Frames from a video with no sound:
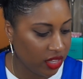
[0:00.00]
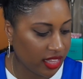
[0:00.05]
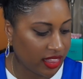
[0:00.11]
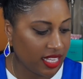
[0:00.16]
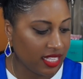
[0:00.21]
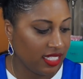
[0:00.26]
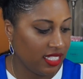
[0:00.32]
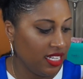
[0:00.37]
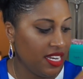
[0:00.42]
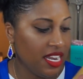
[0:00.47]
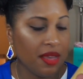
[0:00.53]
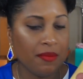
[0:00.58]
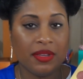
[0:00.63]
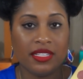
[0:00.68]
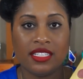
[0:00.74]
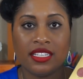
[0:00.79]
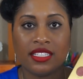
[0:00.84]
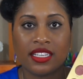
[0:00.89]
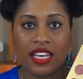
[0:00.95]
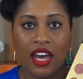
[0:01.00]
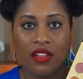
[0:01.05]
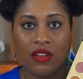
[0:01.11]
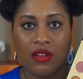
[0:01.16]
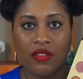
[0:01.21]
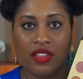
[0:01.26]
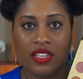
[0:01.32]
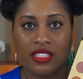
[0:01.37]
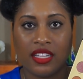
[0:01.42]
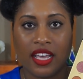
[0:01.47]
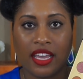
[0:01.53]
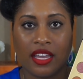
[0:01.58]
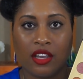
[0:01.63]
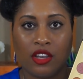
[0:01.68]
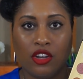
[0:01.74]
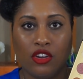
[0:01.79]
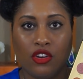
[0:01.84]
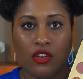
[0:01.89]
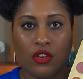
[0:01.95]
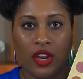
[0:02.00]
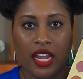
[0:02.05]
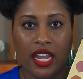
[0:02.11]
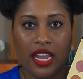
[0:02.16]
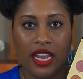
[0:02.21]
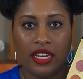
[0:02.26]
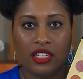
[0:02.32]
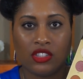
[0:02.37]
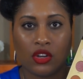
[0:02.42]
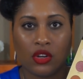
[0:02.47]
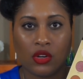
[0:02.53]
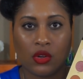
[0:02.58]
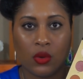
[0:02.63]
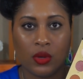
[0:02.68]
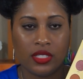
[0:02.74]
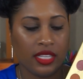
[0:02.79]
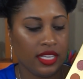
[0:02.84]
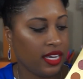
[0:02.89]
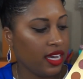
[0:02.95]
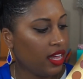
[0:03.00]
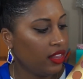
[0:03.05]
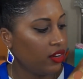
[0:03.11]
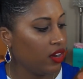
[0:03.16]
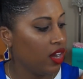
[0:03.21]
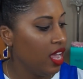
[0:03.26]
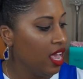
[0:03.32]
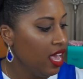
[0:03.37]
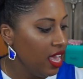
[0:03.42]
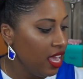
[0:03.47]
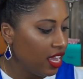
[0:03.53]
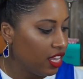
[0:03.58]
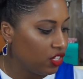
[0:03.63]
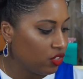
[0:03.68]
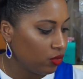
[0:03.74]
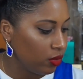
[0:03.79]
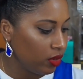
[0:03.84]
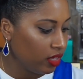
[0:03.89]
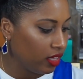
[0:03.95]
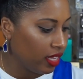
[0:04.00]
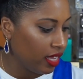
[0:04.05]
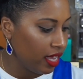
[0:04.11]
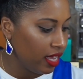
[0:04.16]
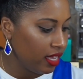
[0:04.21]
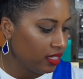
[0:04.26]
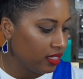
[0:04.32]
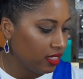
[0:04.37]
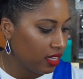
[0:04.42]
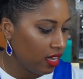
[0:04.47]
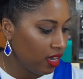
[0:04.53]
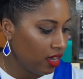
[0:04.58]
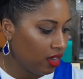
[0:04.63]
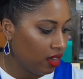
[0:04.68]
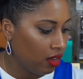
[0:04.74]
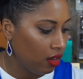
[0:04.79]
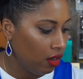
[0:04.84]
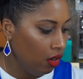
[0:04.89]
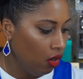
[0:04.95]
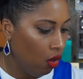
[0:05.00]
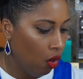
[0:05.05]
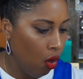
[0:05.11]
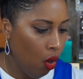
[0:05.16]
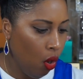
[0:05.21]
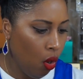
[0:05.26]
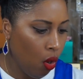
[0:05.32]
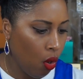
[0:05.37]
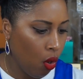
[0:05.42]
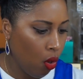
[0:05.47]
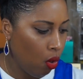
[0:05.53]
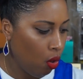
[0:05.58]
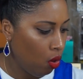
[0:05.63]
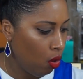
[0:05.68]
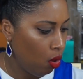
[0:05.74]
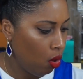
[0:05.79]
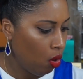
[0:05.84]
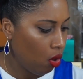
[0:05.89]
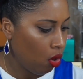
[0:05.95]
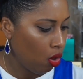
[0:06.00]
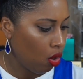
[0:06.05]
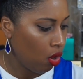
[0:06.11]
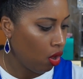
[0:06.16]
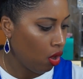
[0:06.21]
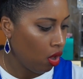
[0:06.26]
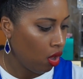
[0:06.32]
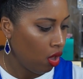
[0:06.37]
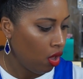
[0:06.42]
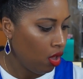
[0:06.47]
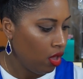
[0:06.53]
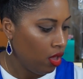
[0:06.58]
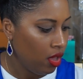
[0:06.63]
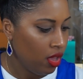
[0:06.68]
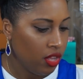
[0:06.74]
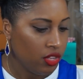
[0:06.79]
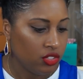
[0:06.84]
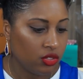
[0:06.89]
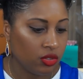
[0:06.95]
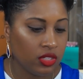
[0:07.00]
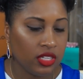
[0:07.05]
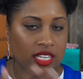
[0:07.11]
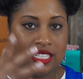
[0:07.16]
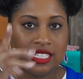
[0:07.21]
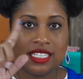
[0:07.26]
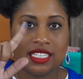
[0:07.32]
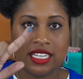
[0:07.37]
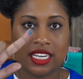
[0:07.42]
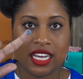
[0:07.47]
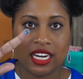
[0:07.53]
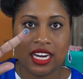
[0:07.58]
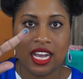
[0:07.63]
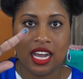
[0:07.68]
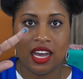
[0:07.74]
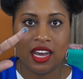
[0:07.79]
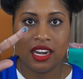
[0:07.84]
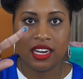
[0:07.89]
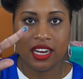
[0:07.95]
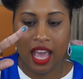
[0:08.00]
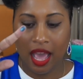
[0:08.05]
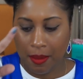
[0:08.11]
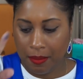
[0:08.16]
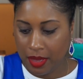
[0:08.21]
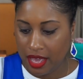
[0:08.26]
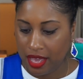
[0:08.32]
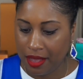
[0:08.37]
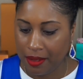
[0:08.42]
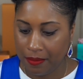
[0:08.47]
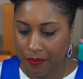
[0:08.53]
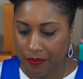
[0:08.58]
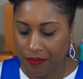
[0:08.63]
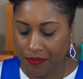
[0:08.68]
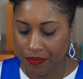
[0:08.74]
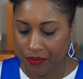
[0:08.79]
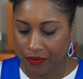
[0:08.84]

Like this Nemesis color, this like green turquoisey color is really, it's really sticking out at me.